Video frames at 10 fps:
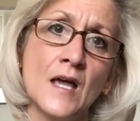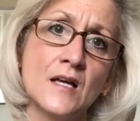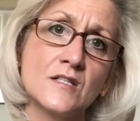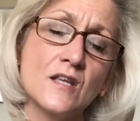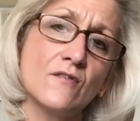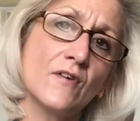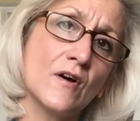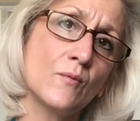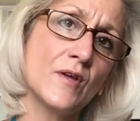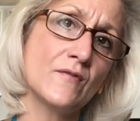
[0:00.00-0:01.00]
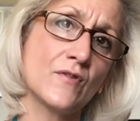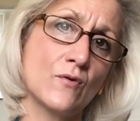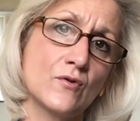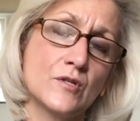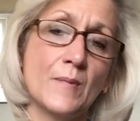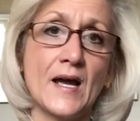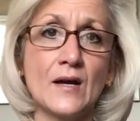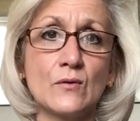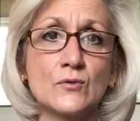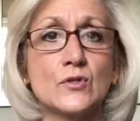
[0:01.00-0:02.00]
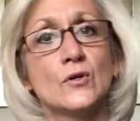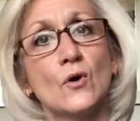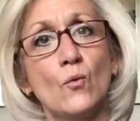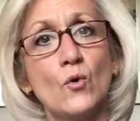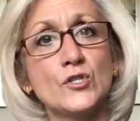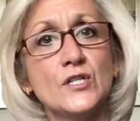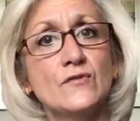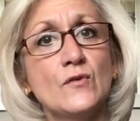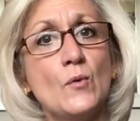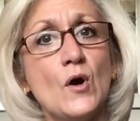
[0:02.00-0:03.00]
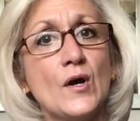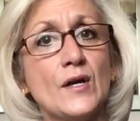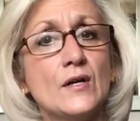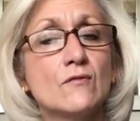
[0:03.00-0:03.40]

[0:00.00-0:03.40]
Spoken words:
So far we've thought about watching for why,